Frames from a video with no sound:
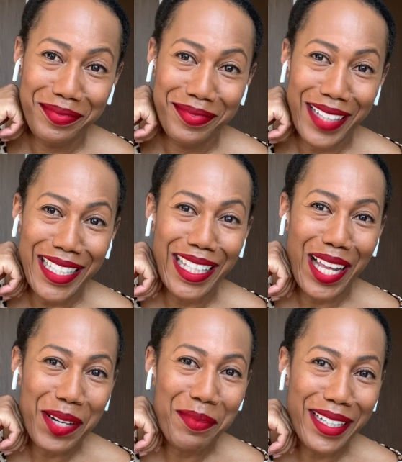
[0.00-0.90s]
That's a lot
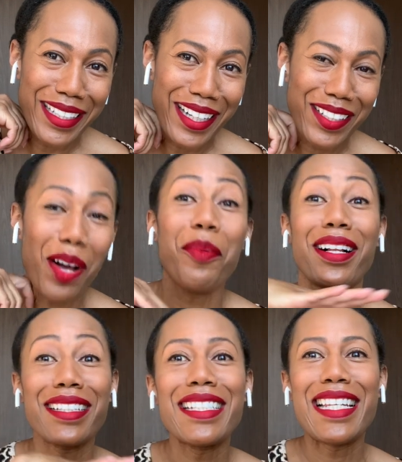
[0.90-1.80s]
of money, y'all.
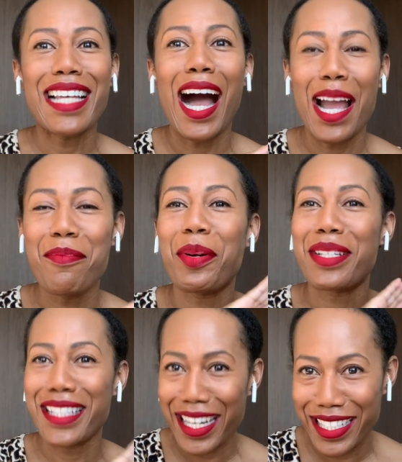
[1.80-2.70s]
Well, it's a high
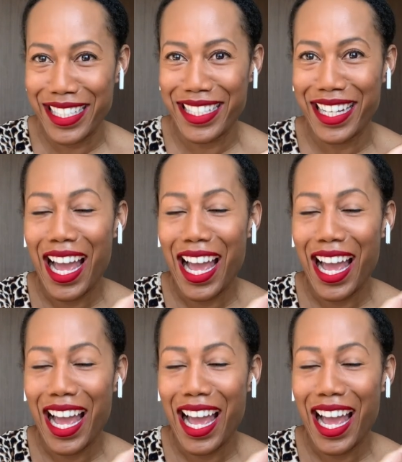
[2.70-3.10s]
percentage.